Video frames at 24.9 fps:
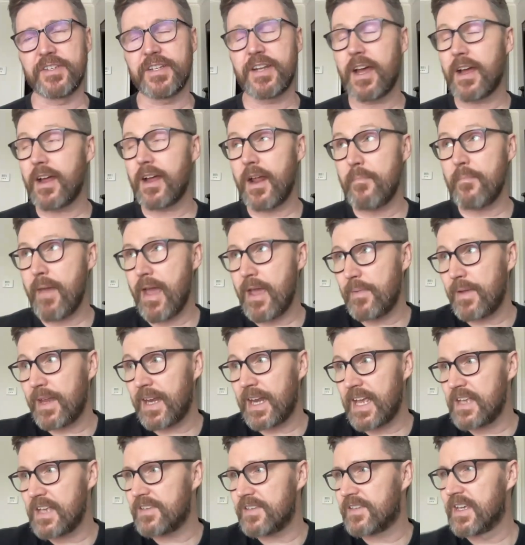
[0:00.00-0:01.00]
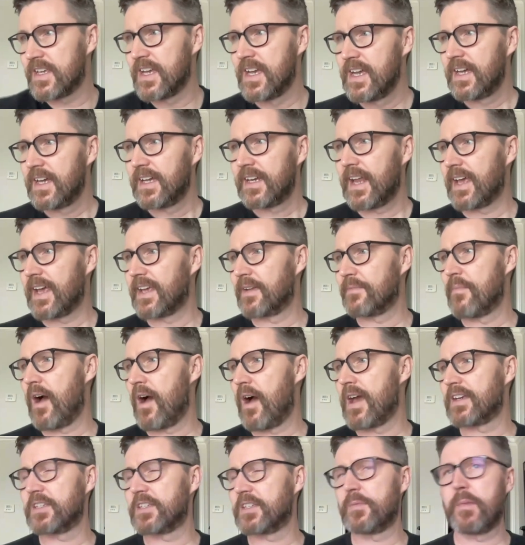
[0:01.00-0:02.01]
And maybe it is like
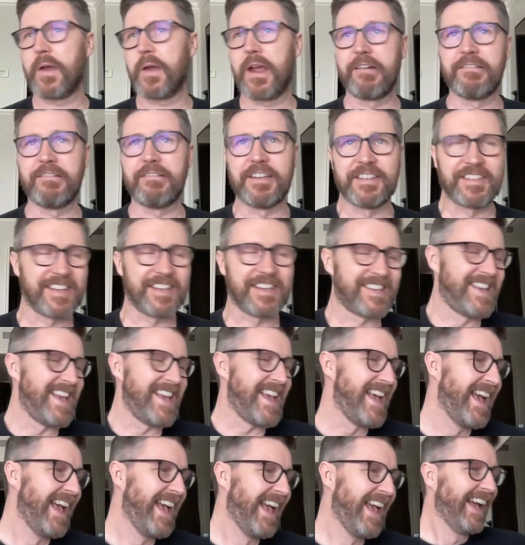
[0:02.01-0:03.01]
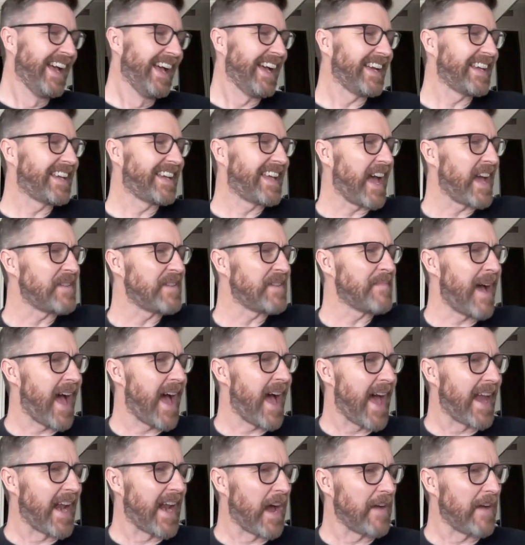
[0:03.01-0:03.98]
my experience as a gay man.